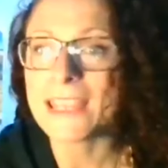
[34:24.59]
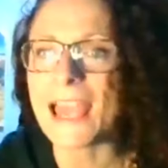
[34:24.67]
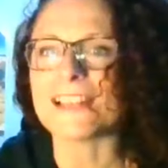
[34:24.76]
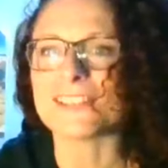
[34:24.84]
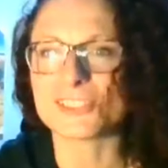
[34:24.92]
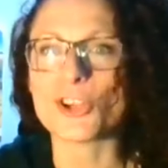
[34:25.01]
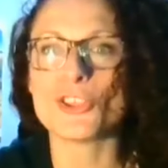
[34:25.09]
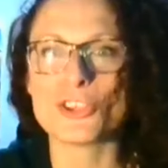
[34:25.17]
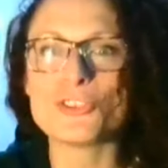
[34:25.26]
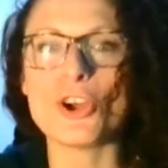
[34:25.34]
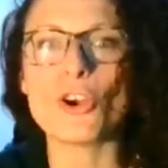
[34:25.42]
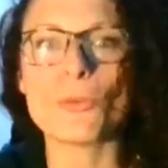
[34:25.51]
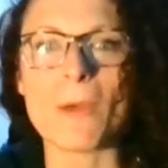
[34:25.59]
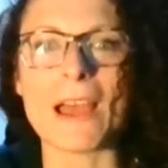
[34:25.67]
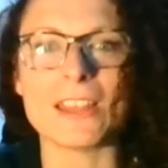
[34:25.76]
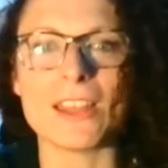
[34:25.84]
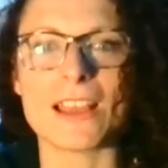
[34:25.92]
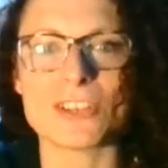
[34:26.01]
Yeah, so the dog
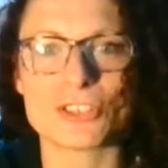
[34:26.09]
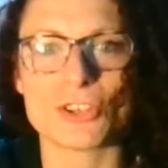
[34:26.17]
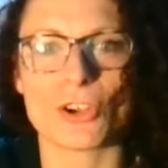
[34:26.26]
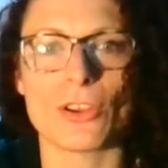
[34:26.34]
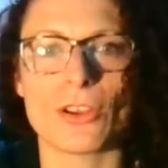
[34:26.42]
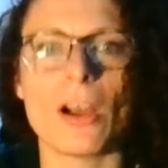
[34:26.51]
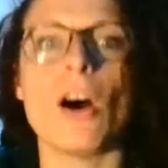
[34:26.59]
might like to go,